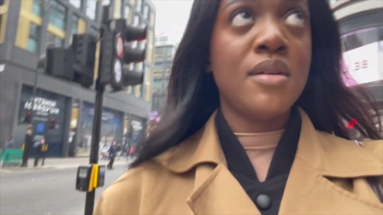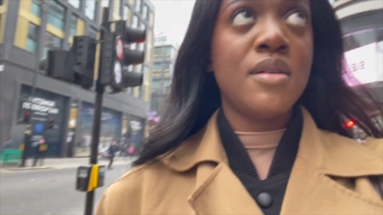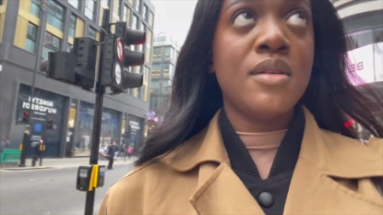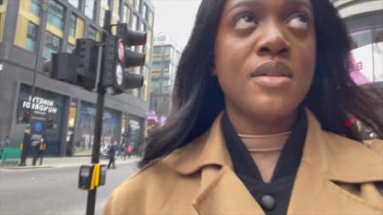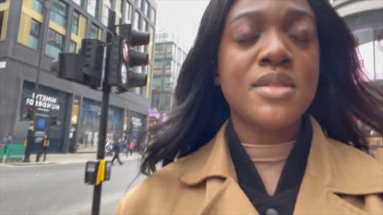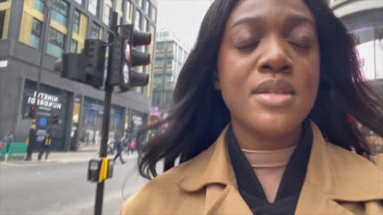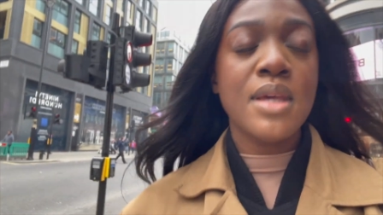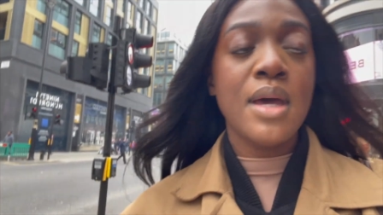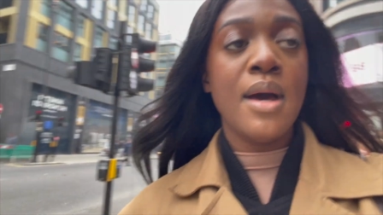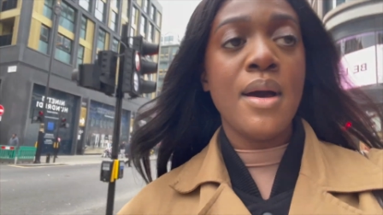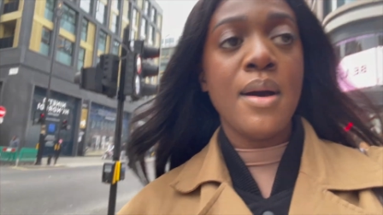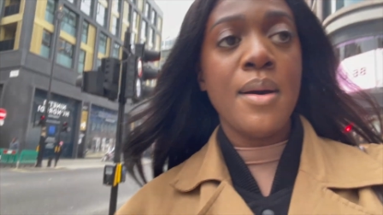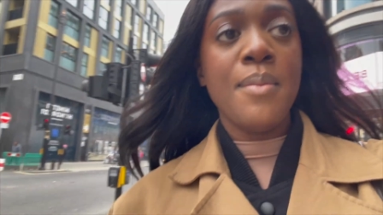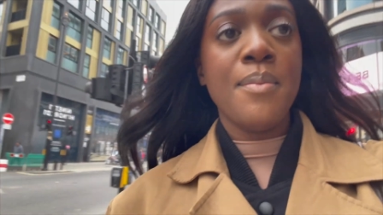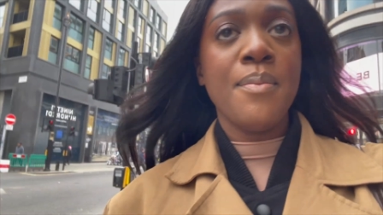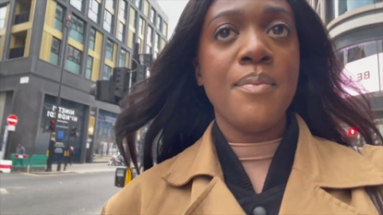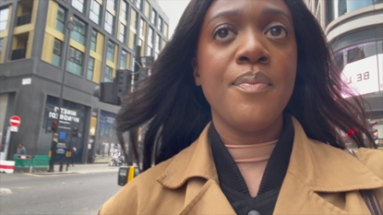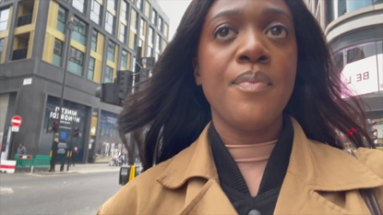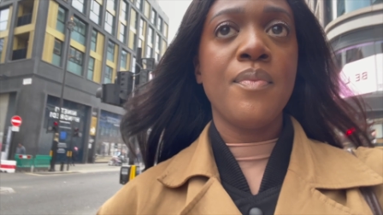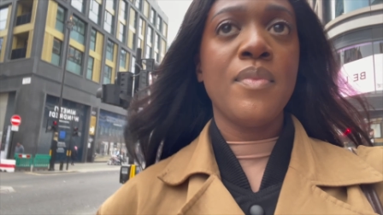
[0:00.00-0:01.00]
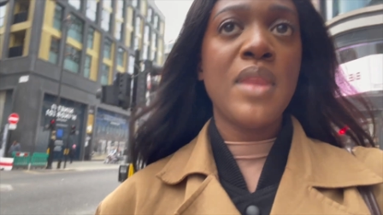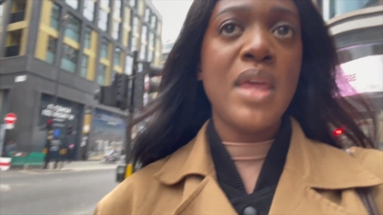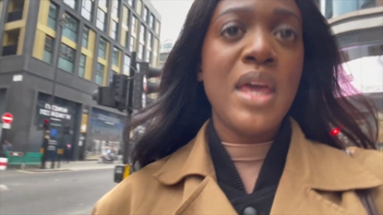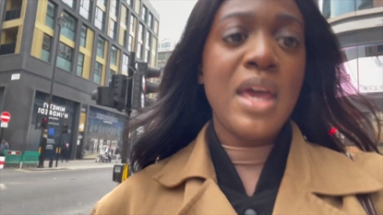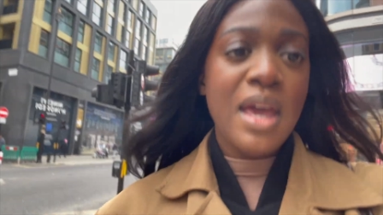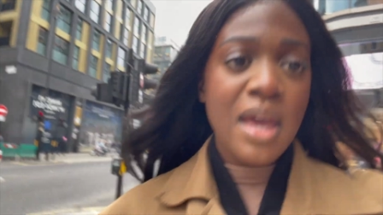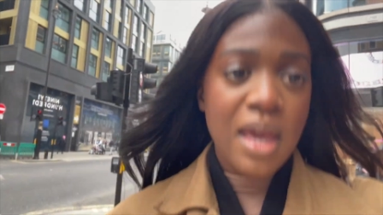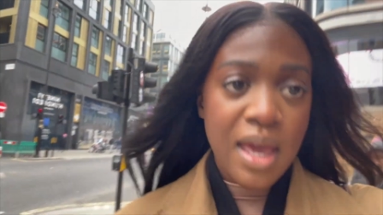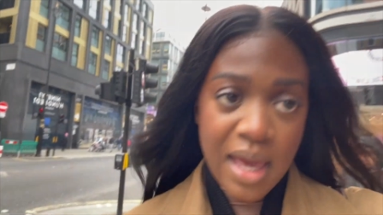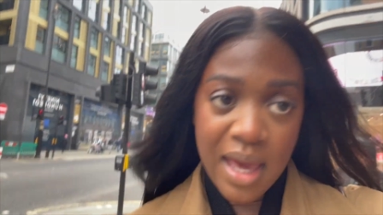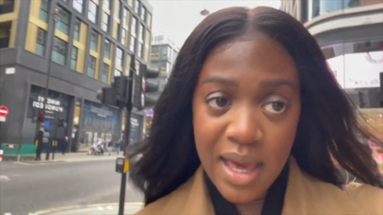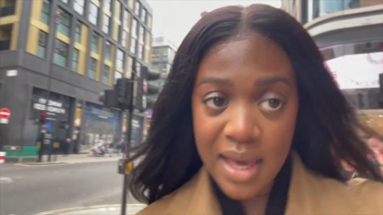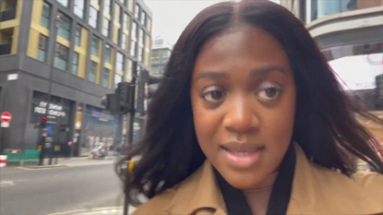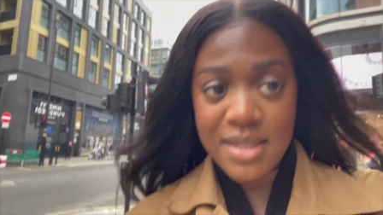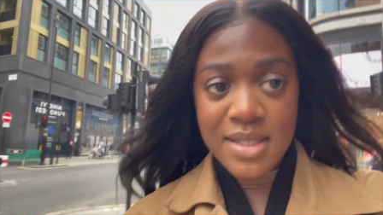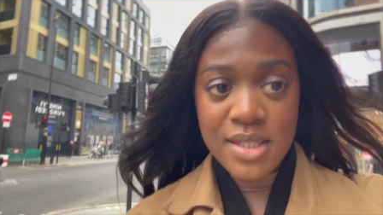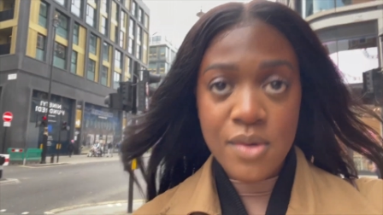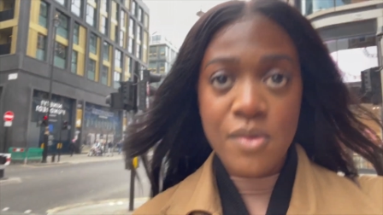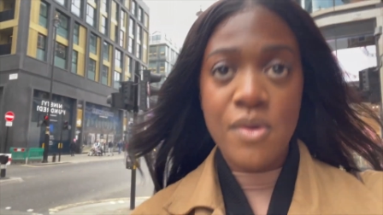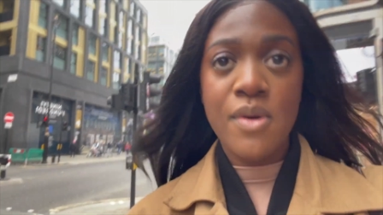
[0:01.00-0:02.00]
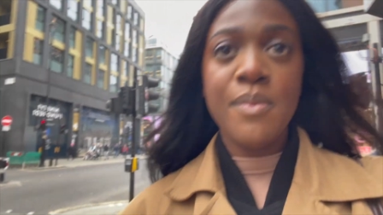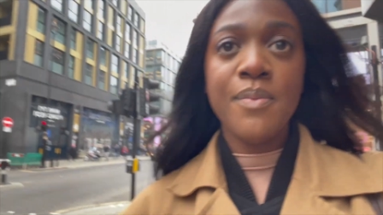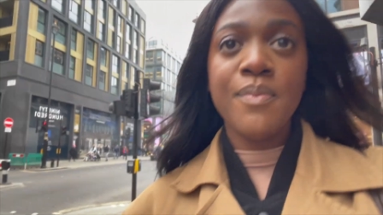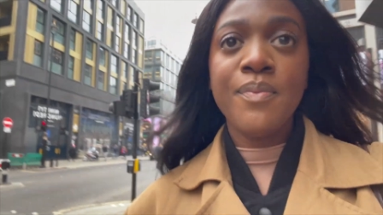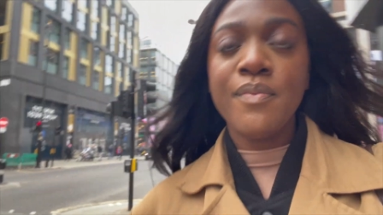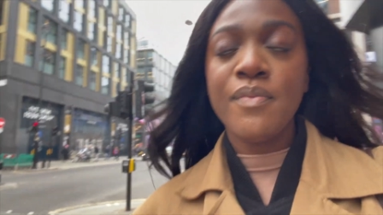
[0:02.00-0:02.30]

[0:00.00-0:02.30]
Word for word: some hair serum.